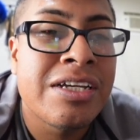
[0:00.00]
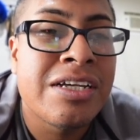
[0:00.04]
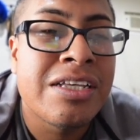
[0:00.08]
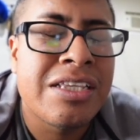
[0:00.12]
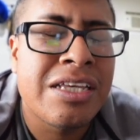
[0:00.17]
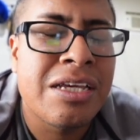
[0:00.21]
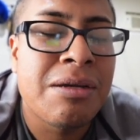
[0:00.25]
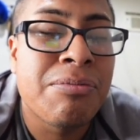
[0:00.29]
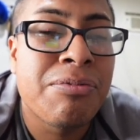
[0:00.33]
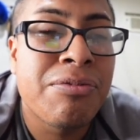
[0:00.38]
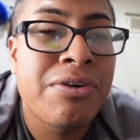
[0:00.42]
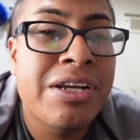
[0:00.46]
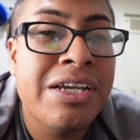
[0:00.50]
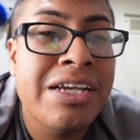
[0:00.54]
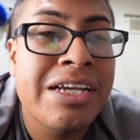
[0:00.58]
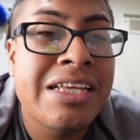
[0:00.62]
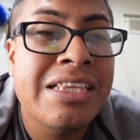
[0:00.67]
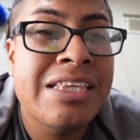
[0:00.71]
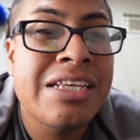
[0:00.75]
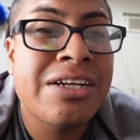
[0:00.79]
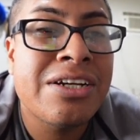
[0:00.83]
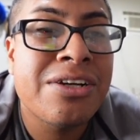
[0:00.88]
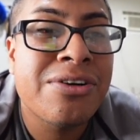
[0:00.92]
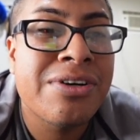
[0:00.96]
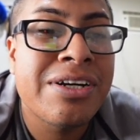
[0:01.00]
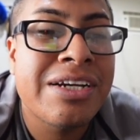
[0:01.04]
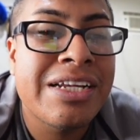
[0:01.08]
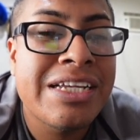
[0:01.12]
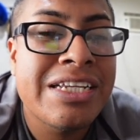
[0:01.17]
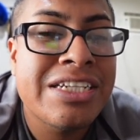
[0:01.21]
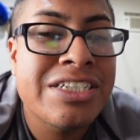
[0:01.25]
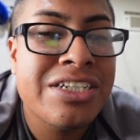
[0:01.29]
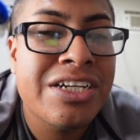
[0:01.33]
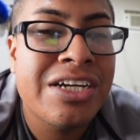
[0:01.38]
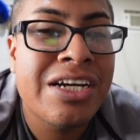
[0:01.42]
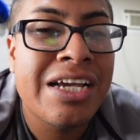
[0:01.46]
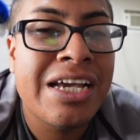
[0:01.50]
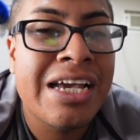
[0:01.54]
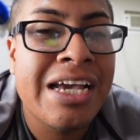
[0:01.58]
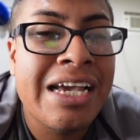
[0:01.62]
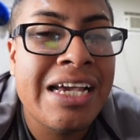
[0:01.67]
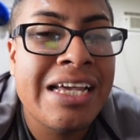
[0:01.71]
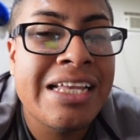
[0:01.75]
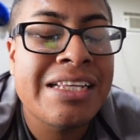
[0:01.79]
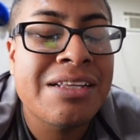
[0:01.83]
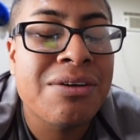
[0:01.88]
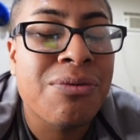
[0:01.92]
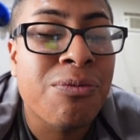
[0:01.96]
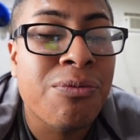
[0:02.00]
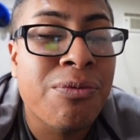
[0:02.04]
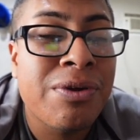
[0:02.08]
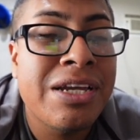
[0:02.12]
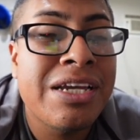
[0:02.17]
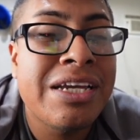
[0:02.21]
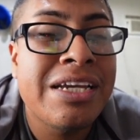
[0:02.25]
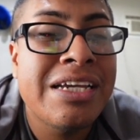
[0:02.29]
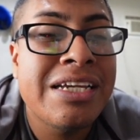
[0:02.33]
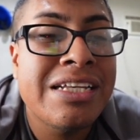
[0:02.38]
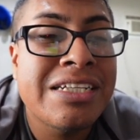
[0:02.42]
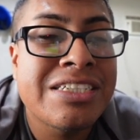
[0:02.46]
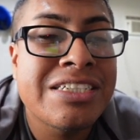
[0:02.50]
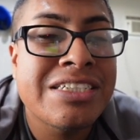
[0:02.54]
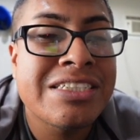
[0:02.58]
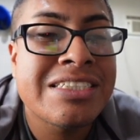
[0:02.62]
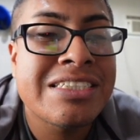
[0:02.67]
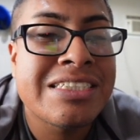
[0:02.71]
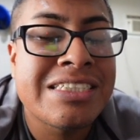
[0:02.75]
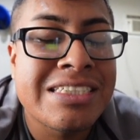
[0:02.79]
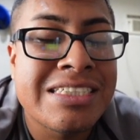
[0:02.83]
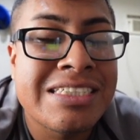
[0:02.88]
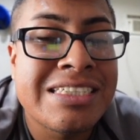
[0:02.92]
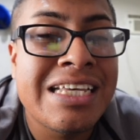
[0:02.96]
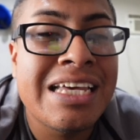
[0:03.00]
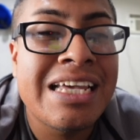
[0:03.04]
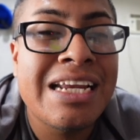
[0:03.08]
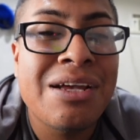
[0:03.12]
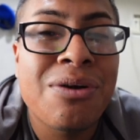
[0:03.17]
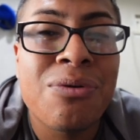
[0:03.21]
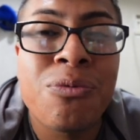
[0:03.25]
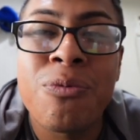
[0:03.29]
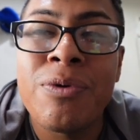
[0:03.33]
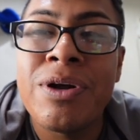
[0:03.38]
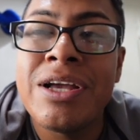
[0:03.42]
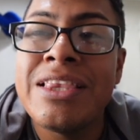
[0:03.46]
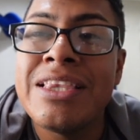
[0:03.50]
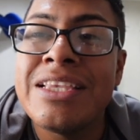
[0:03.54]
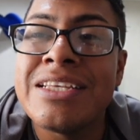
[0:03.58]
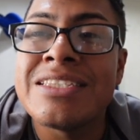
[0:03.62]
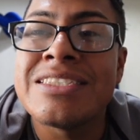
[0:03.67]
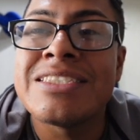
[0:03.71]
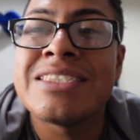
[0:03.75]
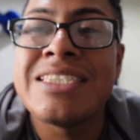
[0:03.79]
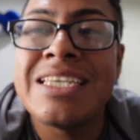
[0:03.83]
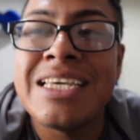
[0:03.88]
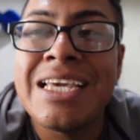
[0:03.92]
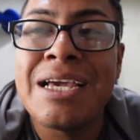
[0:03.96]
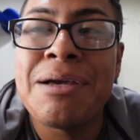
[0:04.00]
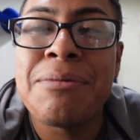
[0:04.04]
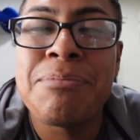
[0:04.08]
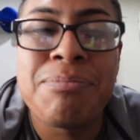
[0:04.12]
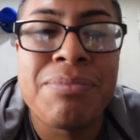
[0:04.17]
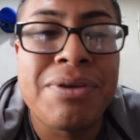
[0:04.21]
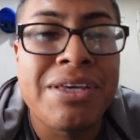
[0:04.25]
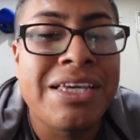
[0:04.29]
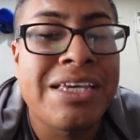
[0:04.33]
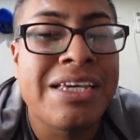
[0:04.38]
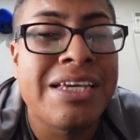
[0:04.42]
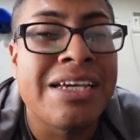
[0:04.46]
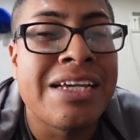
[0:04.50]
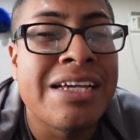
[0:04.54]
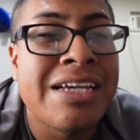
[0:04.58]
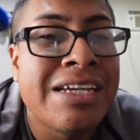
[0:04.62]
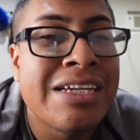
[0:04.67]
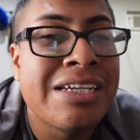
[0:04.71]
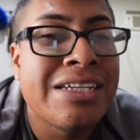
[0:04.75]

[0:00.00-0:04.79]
They bring in their Greninja, and we just didn't win the CMP.